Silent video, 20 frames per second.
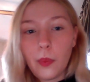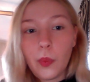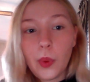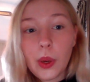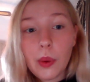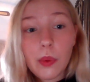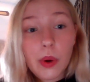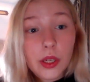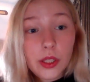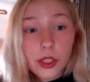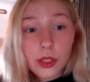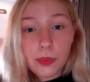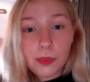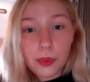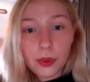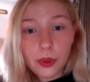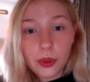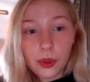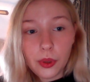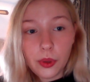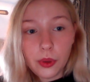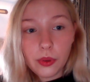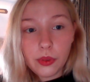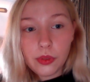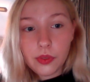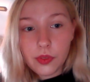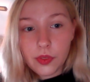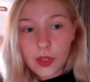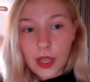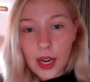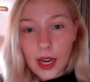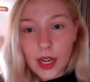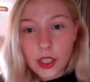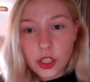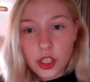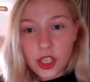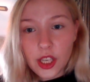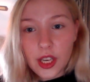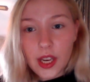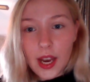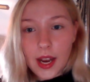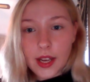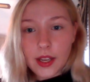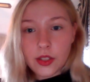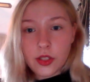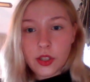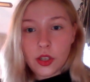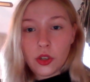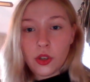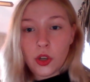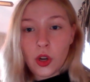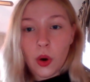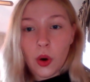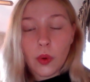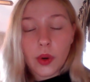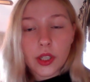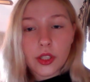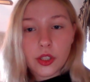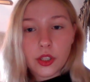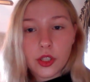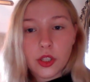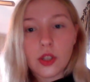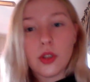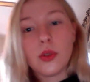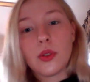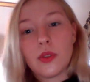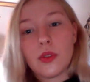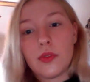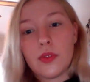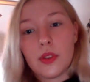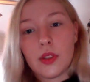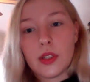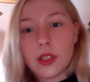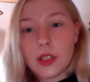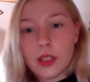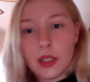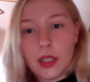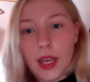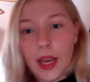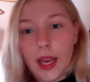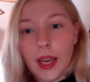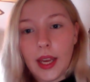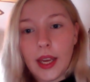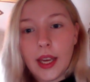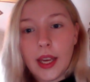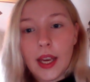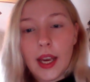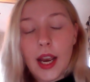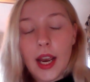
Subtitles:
we want to prove that she has no excuse for the delay